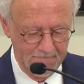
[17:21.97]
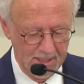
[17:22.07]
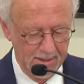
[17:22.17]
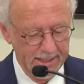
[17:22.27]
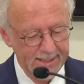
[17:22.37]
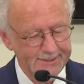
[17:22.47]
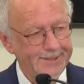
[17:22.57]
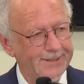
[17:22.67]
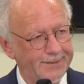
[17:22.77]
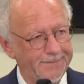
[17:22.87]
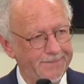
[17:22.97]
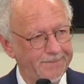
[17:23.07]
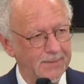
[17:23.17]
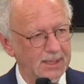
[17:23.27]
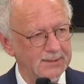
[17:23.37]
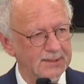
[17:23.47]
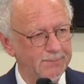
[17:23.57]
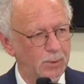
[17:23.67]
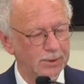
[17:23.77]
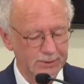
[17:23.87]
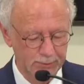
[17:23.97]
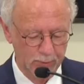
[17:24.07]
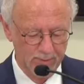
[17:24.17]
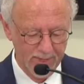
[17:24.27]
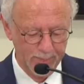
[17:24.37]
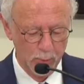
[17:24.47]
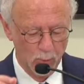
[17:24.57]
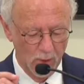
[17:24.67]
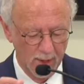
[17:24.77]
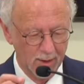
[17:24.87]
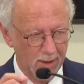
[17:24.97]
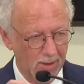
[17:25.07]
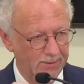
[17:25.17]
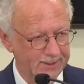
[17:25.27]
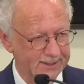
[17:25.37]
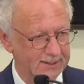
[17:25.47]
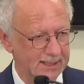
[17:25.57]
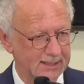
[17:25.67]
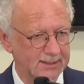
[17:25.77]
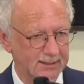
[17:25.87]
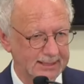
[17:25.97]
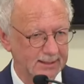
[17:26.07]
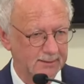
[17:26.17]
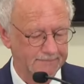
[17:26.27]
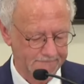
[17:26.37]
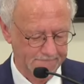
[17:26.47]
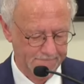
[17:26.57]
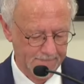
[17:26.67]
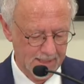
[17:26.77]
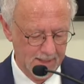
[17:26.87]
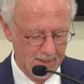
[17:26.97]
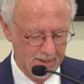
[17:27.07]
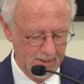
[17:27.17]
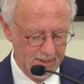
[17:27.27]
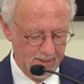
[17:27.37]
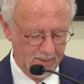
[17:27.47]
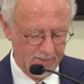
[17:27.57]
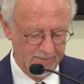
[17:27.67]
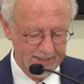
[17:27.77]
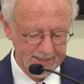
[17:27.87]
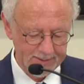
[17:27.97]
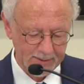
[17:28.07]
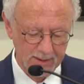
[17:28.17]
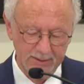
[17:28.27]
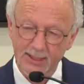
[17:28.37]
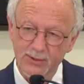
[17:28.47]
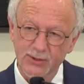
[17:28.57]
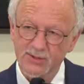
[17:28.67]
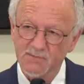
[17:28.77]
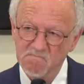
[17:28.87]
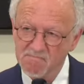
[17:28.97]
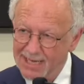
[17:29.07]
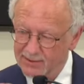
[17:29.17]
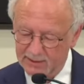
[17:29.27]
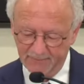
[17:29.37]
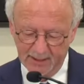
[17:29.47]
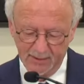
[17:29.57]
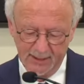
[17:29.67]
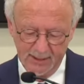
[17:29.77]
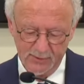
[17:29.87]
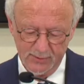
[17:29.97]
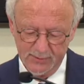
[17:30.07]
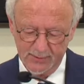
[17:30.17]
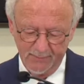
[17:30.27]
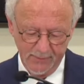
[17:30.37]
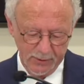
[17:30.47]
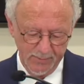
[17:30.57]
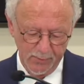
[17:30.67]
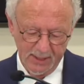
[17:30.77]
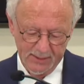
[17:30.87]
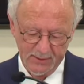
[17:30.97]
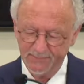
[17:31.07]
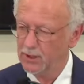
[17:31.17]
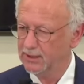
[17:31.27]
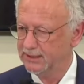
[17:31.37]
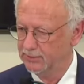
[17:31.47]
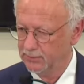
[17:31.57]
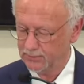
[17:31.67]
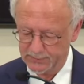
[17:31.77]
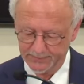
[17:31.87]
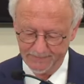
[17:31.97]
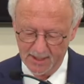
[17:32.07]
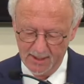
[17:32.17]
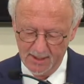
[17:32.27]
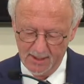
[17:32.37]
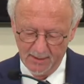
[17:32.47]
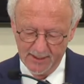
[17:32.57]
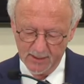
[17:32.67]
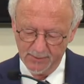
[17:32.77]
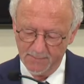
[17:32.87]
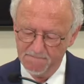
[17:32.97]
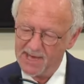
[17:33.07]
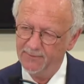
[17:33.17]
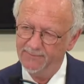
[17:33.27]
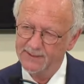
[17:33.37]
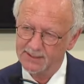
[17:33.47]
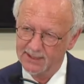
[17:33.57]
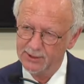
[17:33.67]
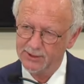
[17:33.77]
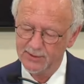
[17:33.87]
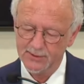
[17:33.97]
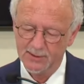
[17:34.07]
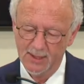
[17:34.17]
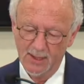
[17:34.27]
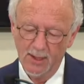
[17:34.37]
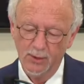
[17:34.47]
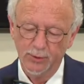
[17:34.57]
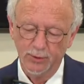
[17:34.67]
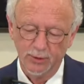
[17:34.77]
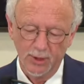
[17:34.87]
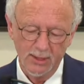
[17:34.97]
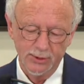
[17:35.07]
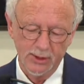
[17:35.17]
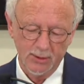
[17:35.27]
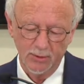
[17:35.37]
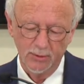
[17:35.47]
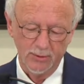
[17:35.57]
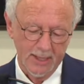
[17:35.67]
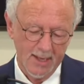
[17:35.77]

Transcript: Again, it's important to remember where all this is leading. These are not just massive violations of the human rights of non-Hindus. They are the manifestations, the logical